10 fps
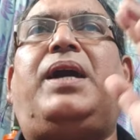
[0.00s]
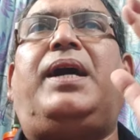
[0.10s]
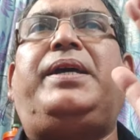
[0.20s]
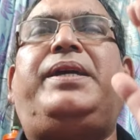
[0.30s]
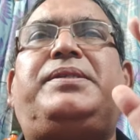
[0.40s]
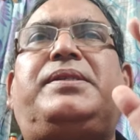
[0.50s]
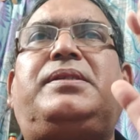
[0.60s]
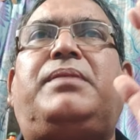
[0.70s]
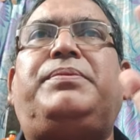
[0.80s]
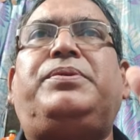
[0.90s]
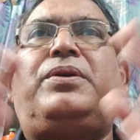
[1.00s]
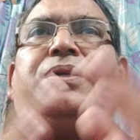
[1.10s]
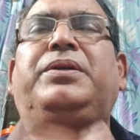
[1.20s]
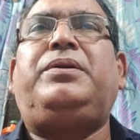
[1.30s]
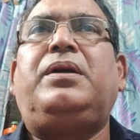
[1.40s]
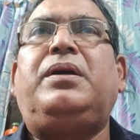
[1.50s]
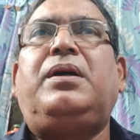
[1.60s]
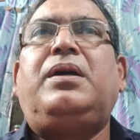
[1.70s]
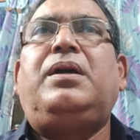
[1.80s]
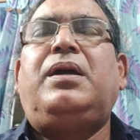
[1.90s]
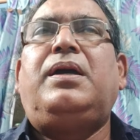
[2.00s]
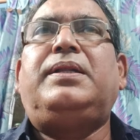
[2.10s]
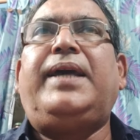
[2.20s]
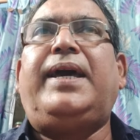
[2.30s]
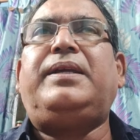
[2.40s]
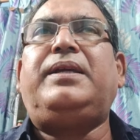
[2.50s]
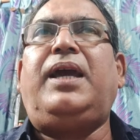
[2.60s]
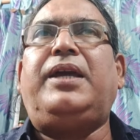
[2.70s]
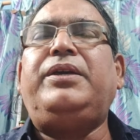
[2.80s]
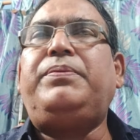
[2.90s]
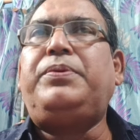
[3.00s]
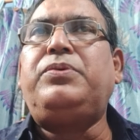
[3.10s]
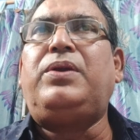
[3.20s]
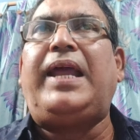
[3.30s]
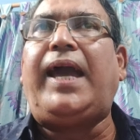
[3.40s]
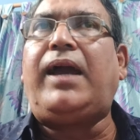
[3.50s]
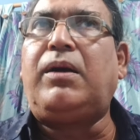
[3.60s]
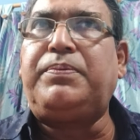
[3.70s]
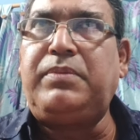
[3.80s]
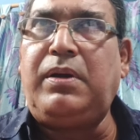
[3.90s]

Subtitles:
IAS interview or there, if you lack of